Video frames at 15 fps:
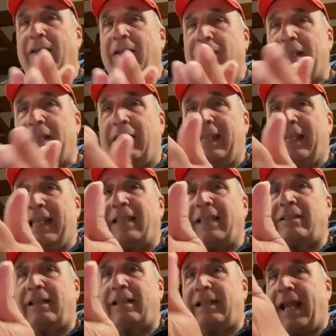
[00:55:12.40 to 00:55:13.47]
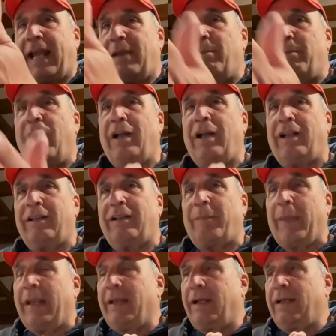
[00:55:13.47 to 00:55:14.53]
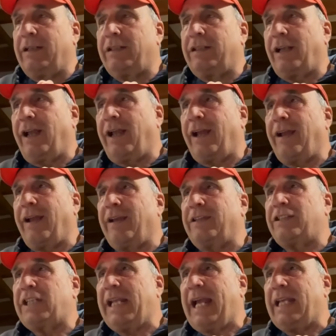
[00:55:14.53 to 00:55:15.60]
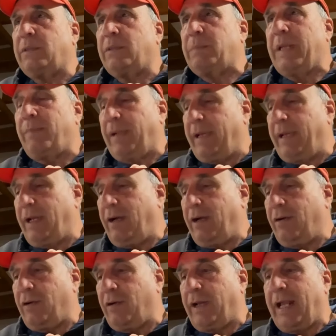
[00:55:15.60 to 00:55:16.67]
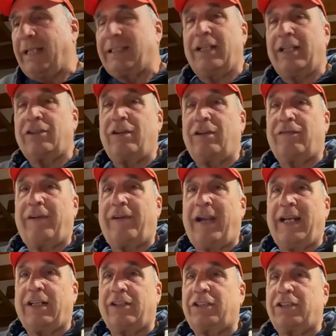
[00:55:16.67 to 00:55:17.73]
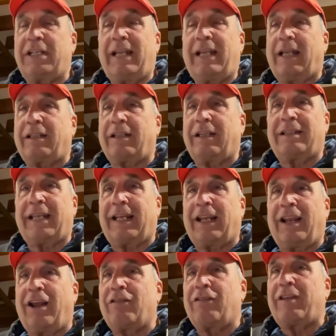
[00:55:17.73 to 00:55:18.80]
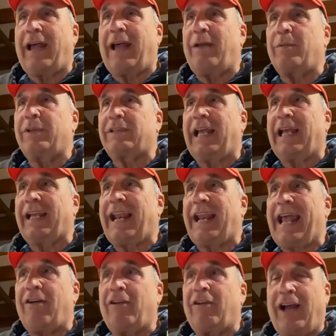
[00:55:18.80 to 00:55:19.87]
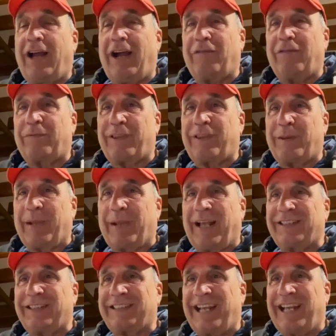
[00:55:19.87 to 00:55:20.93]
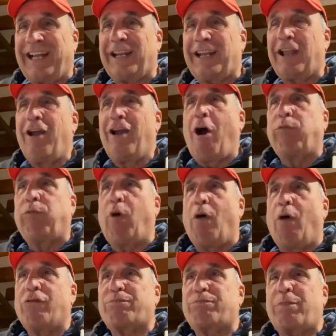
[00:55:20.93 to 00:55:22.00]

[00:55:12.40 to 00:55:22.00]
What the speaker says: Yesterday, Merle, she has people in her organization who are French. She didn't know that I was like an hour and a half with them last night. Well,